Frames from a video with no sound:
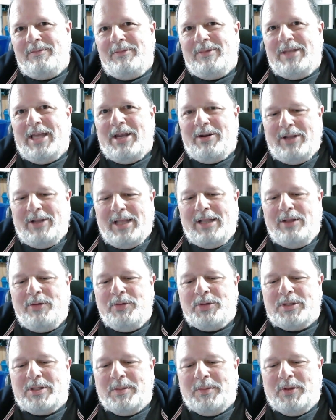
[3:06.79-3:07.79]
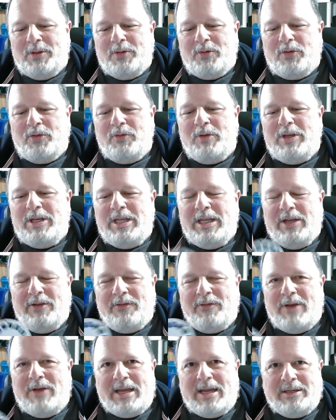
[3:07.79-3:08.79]
they lose some of their 3D
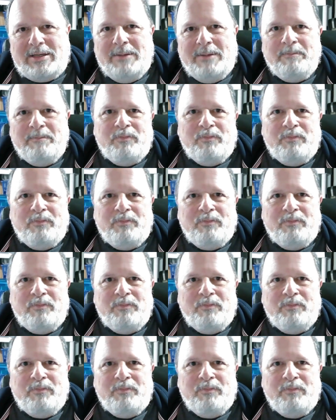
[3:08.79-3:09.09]
effect